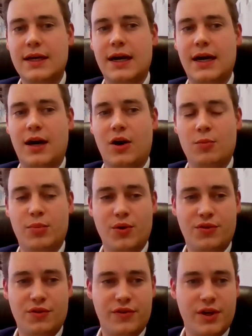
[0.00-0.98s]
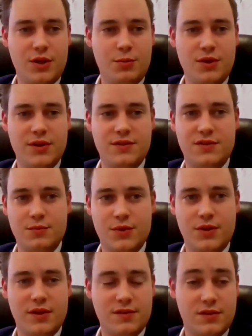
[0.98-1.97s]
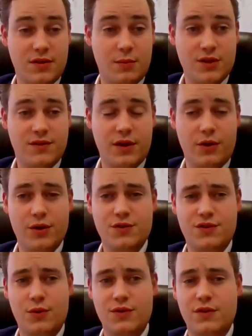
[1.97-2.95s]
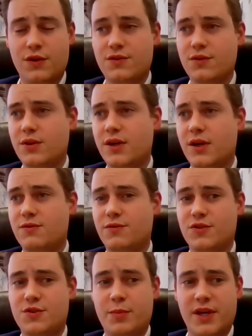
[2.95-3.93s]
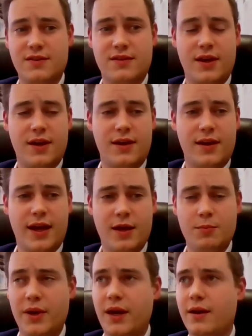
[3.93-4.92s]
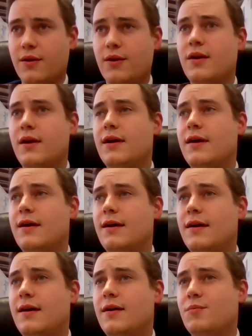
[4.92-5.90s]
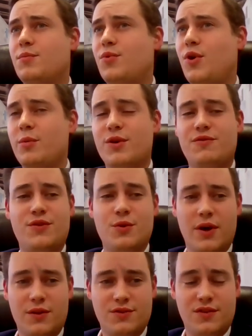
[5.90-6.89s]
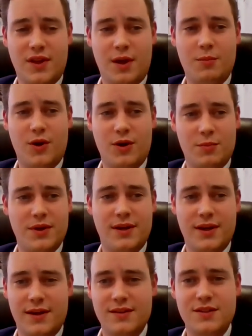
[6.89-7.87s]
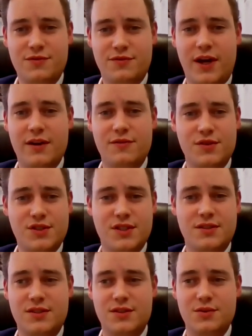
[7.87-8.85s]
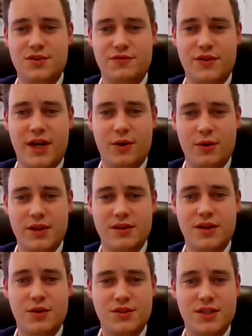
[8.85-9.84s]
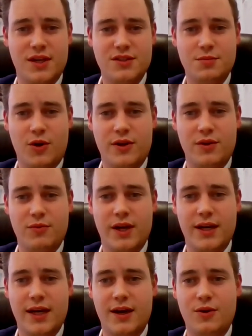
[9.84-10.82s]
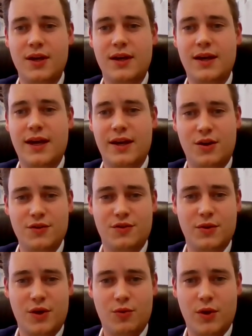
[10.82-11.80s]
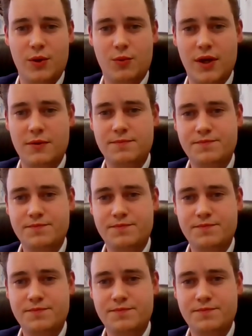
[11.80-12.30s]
are both available in some Ontario stores. Also look out for Space Cake and Headbanger, probably a few others in that market. But again, at least 5 or 6 SKUs of flower in the OCS market right now, and all doing quite well.